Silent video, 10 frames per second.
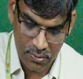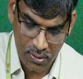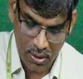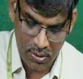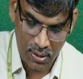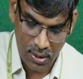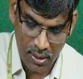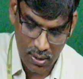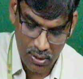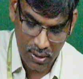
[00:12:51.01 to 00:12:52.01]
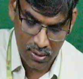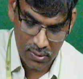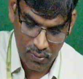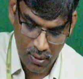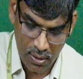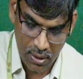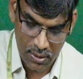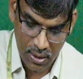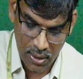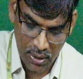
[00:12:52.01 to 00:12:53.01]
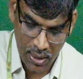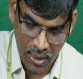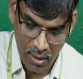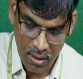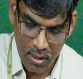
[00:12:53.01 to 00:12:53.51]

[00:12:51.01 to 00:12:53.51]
draws the current, that is called as IL.